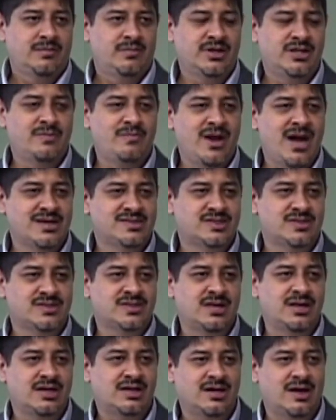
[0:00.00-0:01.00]
But the master is
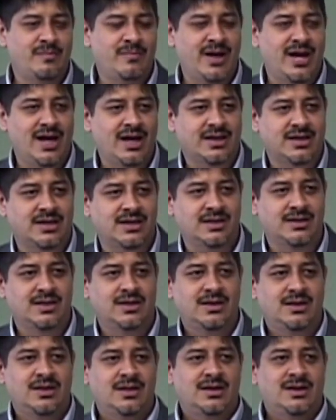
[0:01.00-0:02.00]
going to come back and
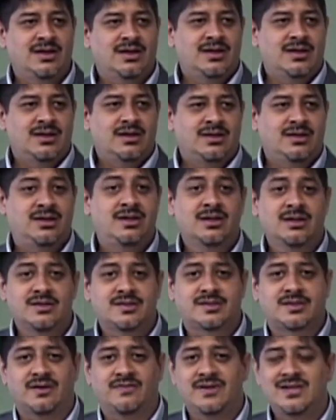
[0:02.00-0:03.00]
kill
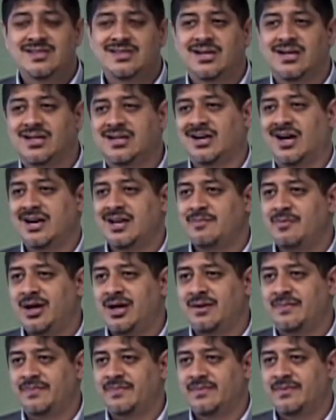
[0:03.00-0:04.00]
his servant. He's going to cut him
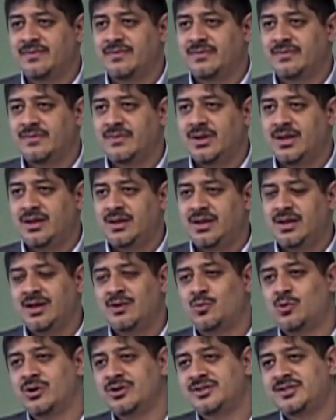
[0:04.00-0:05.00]
up.
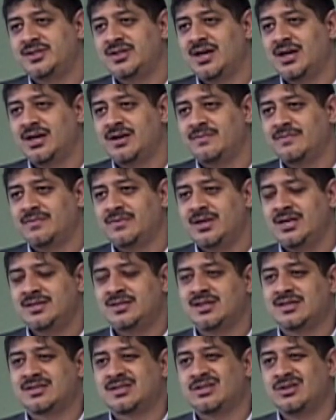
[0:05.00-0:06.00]
And worse yet,
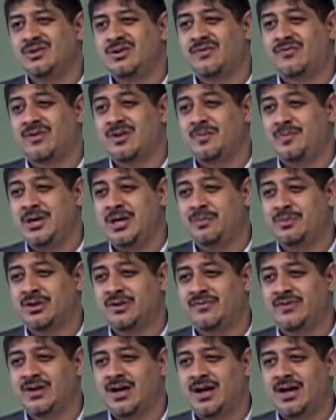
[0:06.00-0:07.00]
he's excluded from the people
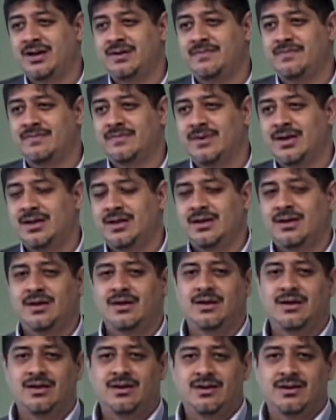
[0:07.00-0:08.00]
of God
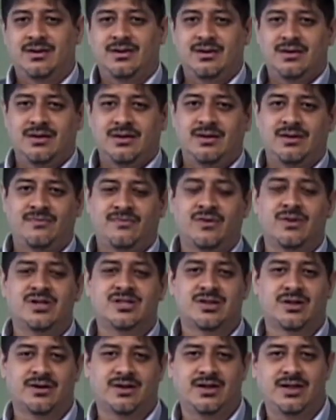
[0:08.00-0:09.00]
for
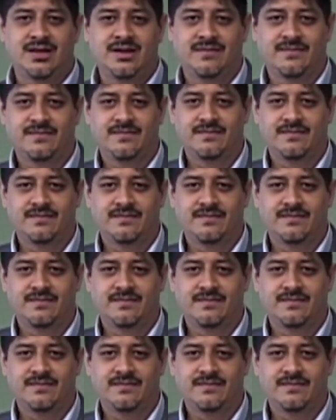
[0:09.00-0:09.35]
eternity.